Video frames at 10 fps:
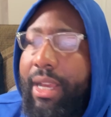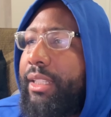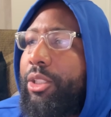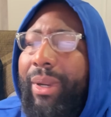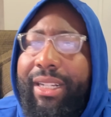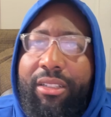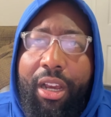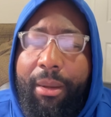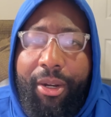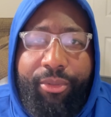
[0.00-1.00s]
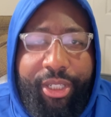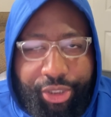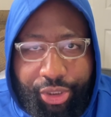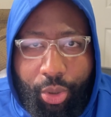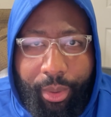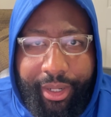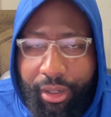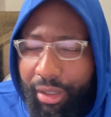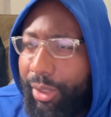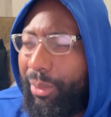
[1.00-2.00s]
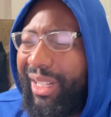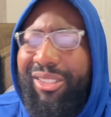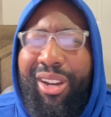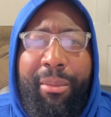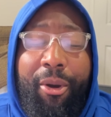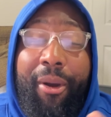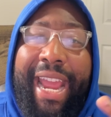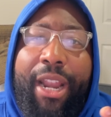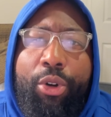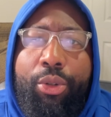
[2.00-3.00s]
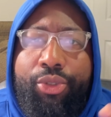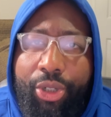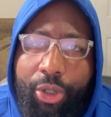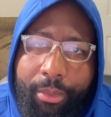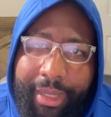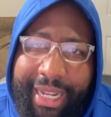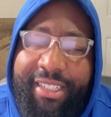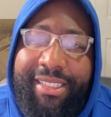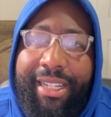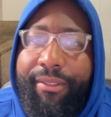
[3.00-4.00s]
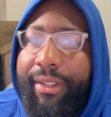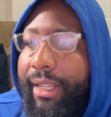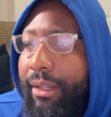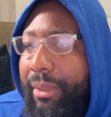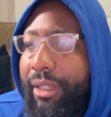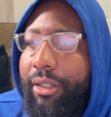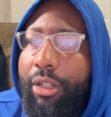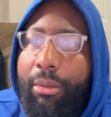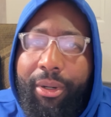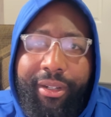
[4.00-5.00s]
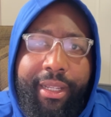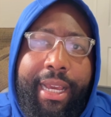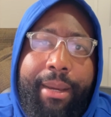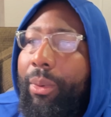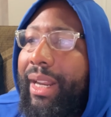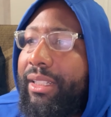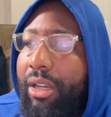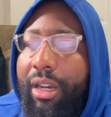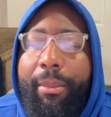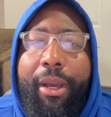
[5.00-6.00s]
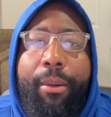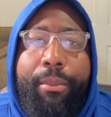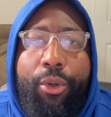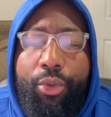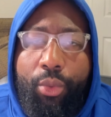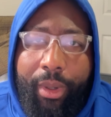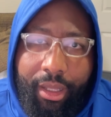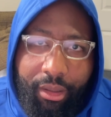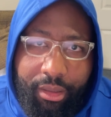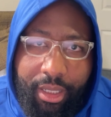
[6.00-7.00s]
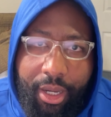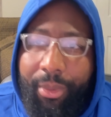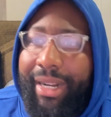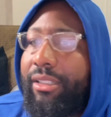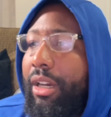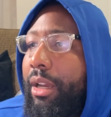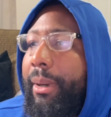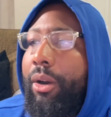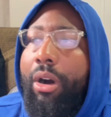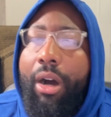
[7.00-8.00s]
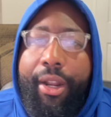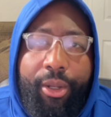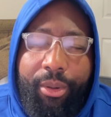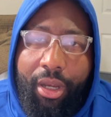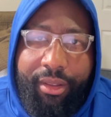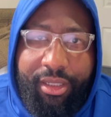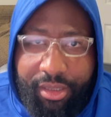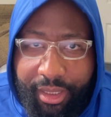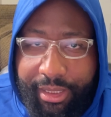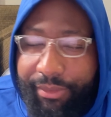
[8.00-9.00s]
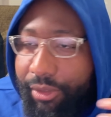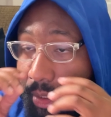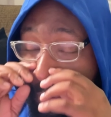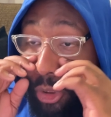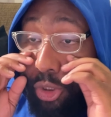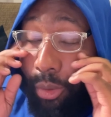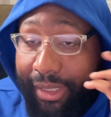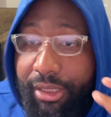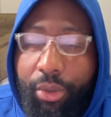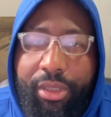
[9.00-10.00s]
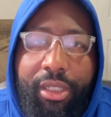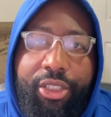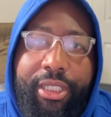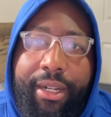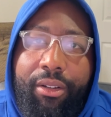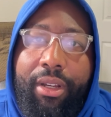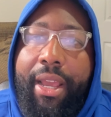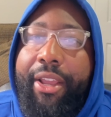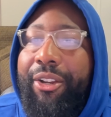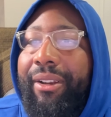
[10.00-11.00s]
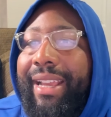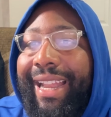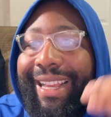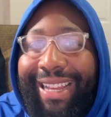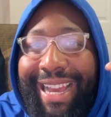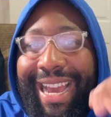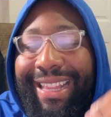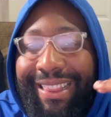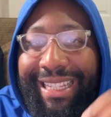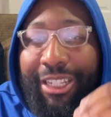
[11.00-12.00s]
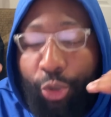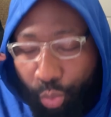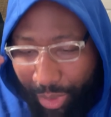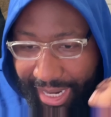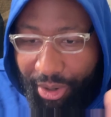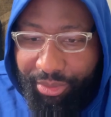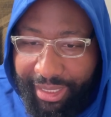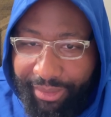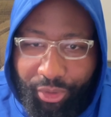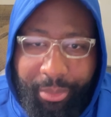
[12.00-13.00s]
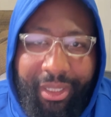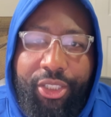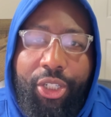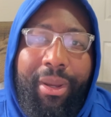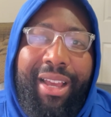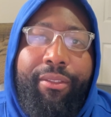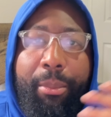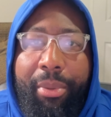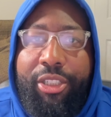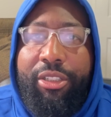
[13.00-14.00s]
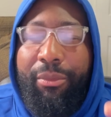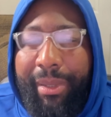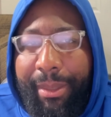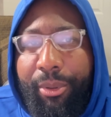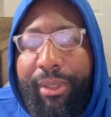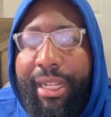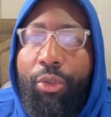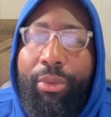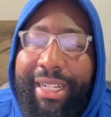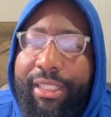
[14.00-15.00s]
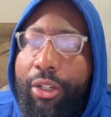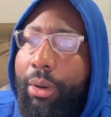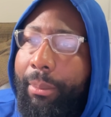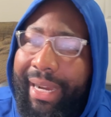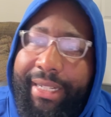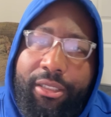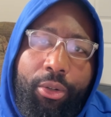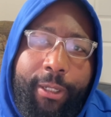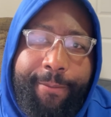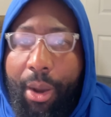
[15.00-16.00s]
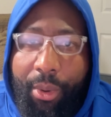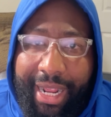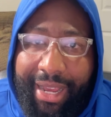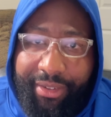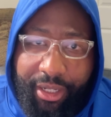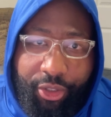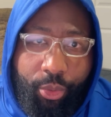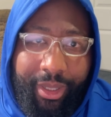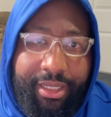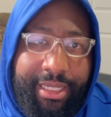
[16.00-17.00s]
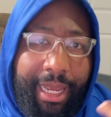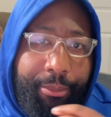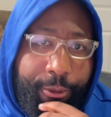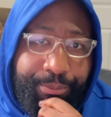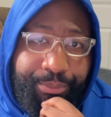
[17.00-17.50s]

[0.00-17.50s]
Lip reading: So when I talk about Research Coin early, when I talk about Aerodrome at a $7 million market cap, when I talk about Moonwell, when I talk about Ondo and all these things, I've talked about so many tokens on this channel. You're getting it at the ground level because you don't have a bunch of people that are ready to go and buy a token. I want to have another quick example.